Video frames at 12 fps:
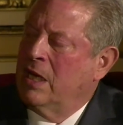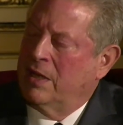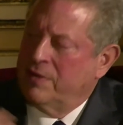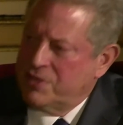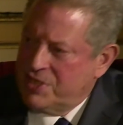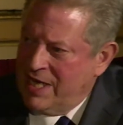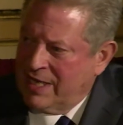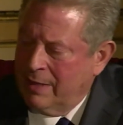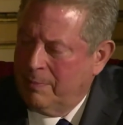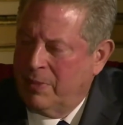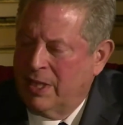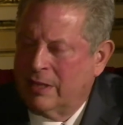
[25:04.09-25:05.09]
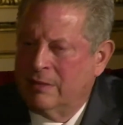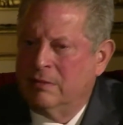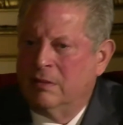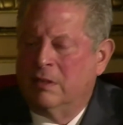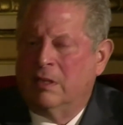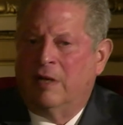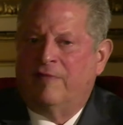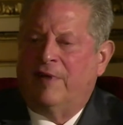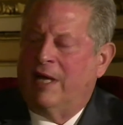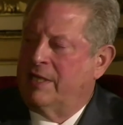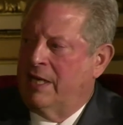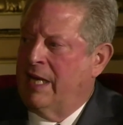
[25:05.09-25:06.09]
And the second big
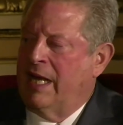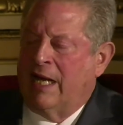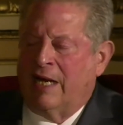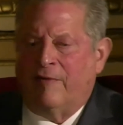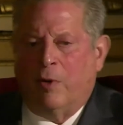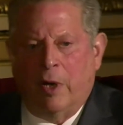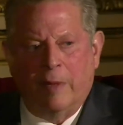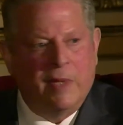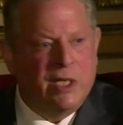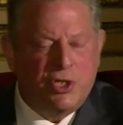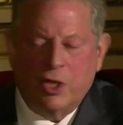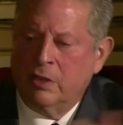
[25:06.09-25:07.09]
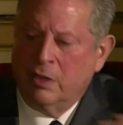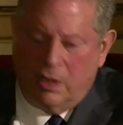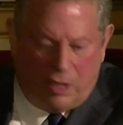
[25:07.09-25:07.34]
effect it had, I've already mentioned,